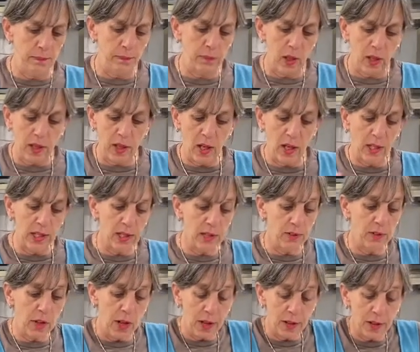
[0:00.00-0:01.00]
a kind of
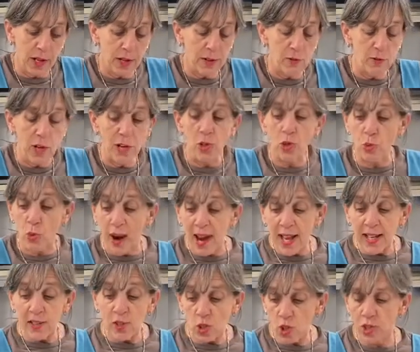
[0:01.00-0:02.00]
a
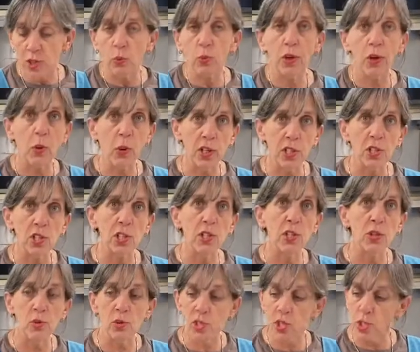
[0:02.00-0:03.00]
dredge that we're going to
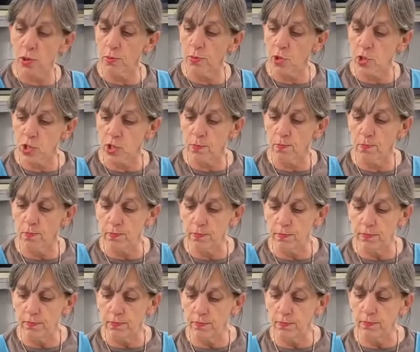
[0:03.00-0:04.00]
use to
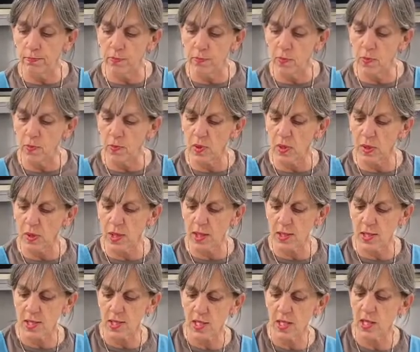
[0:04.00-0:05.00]
I
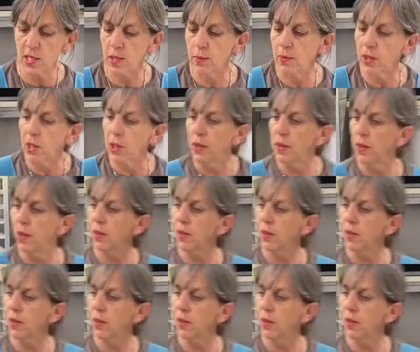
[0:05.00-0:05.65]
see something on there